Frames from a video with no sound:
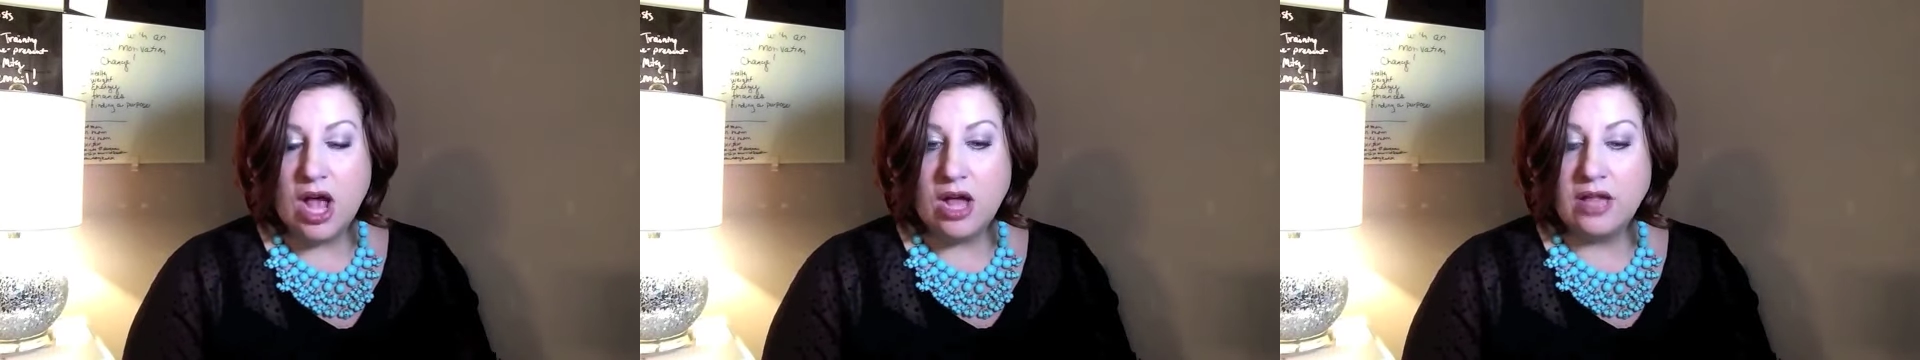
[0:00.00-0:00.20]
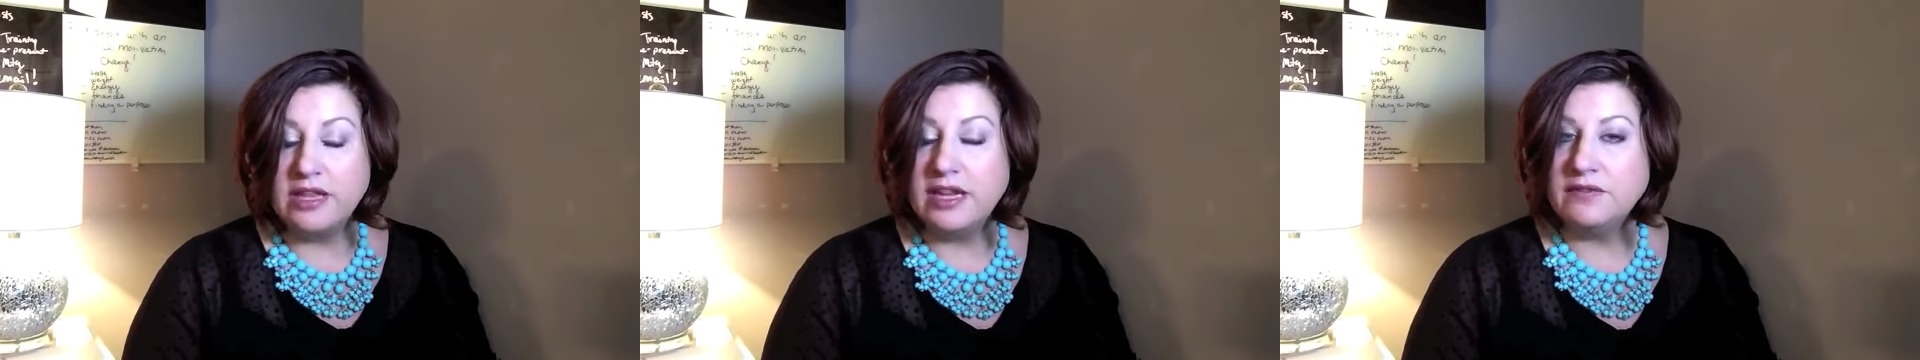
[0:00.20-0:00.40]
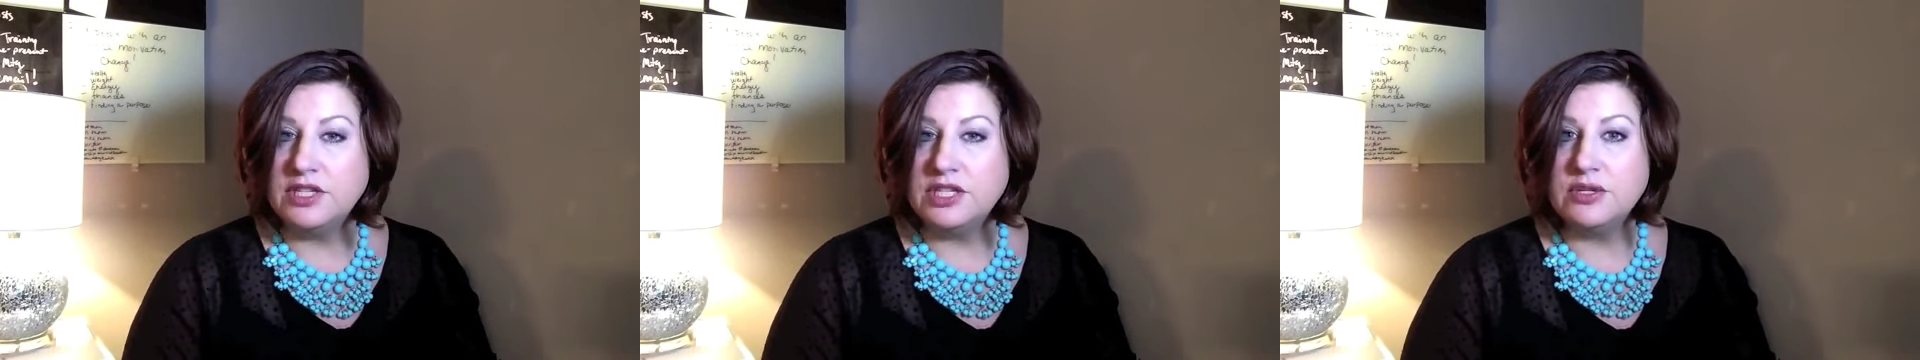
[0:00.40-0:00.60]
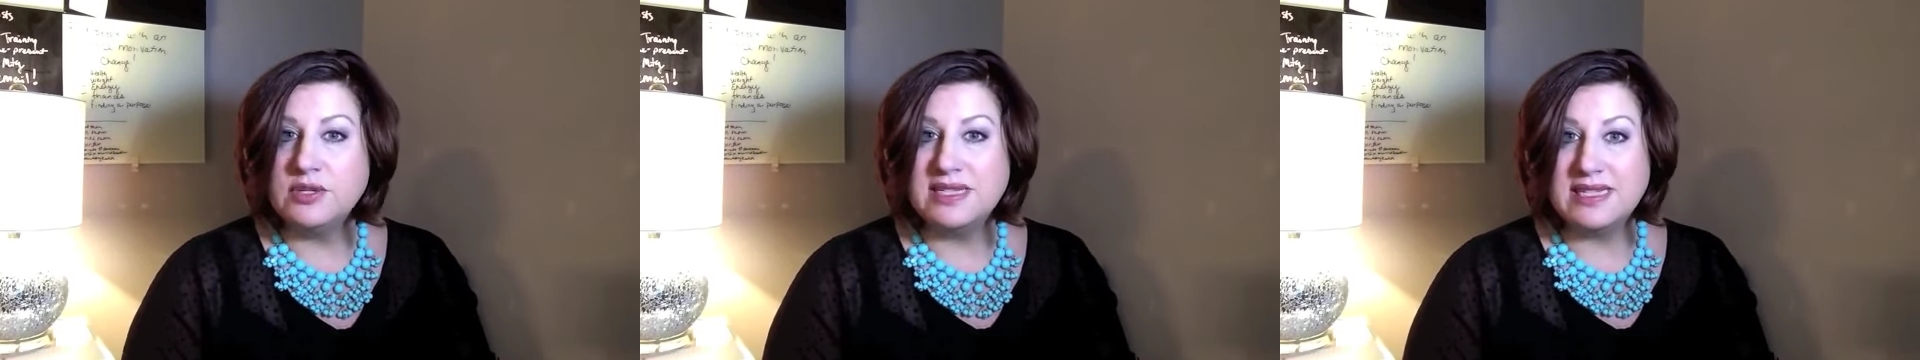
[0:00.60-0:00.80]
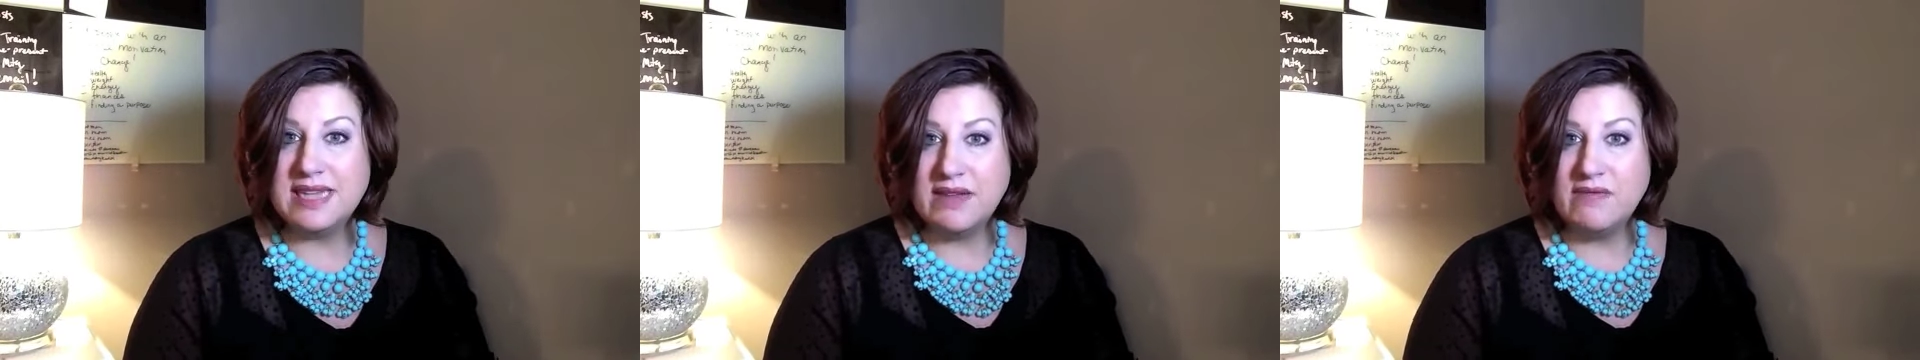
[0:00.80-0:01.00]
All they have to do
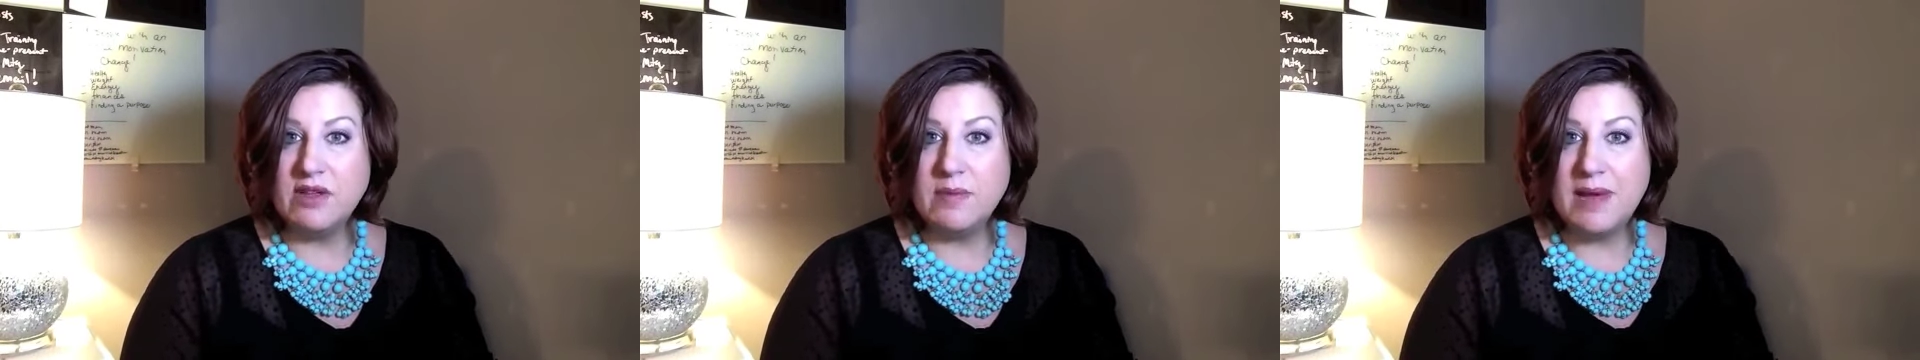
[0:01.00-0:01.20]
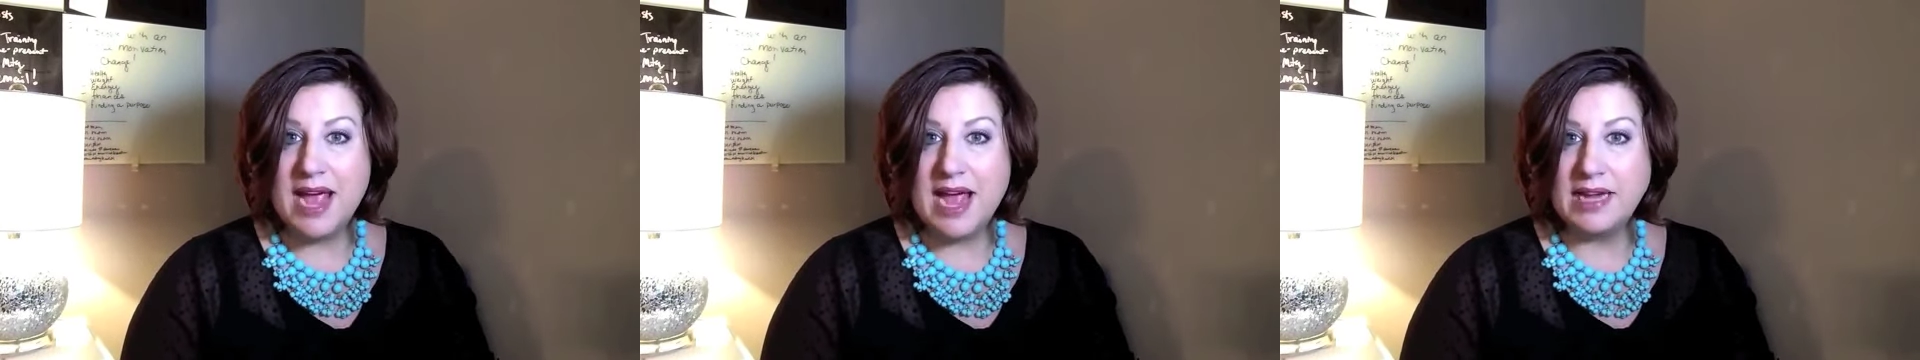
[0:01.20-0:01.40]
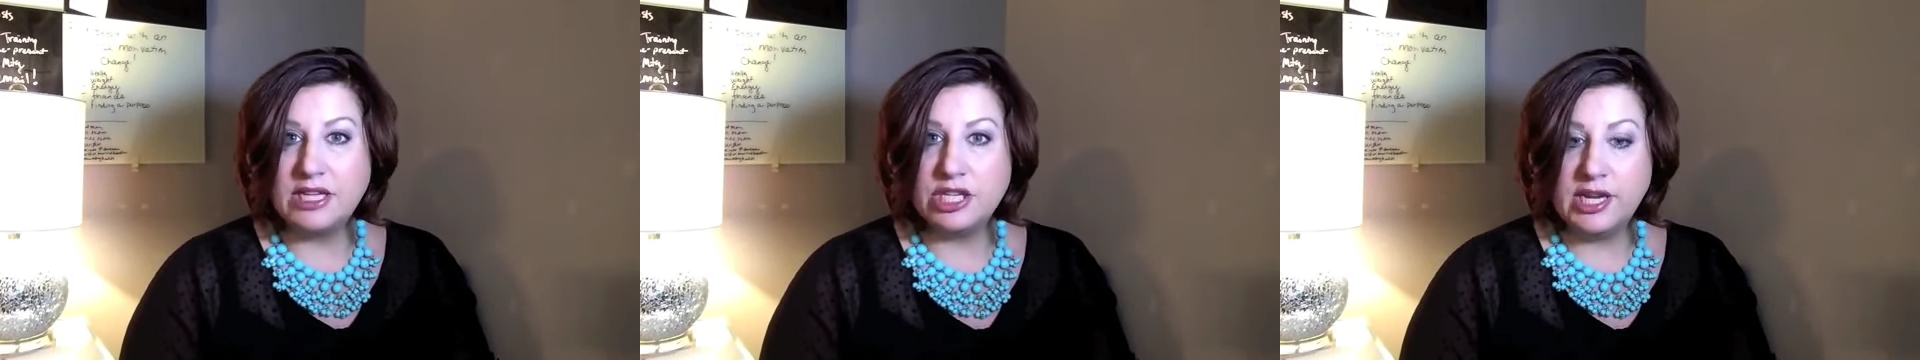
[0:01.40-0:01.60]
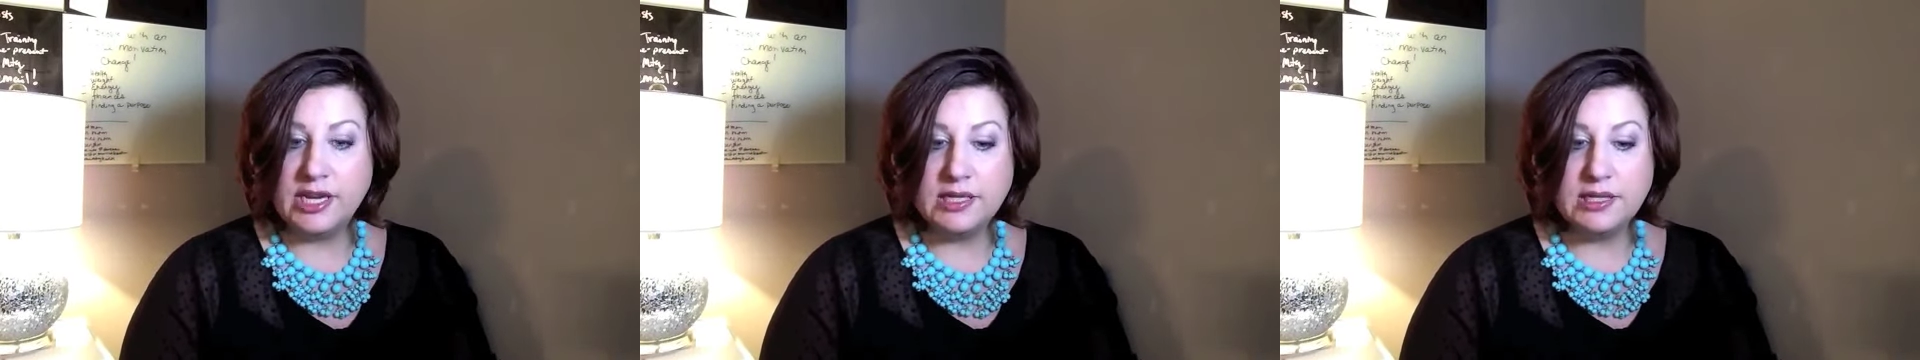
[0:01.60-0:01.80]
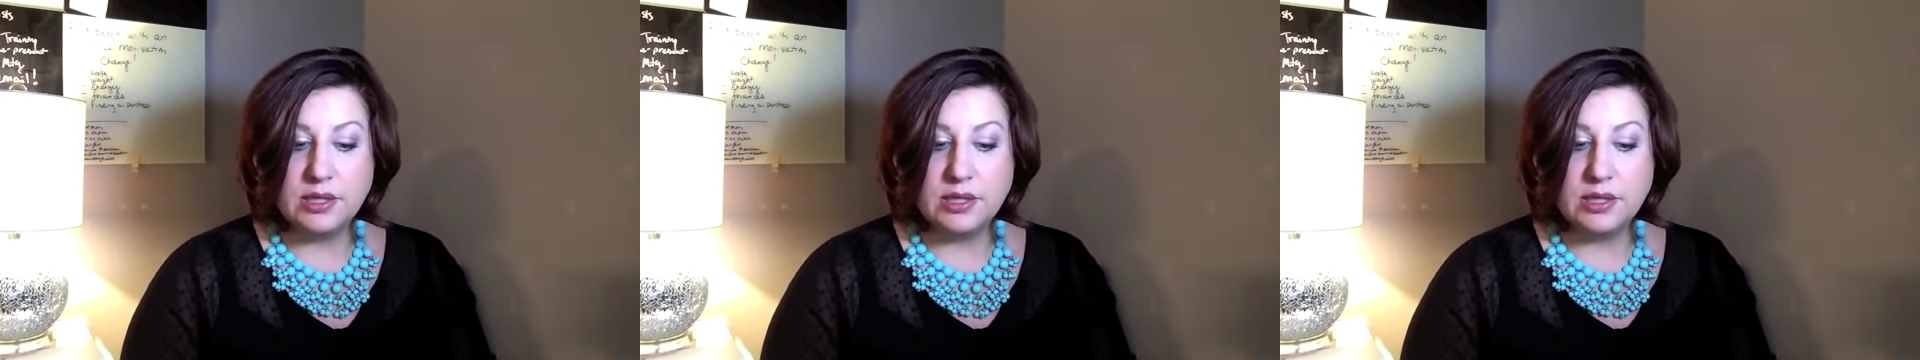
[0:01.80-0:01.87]
is save their packaging,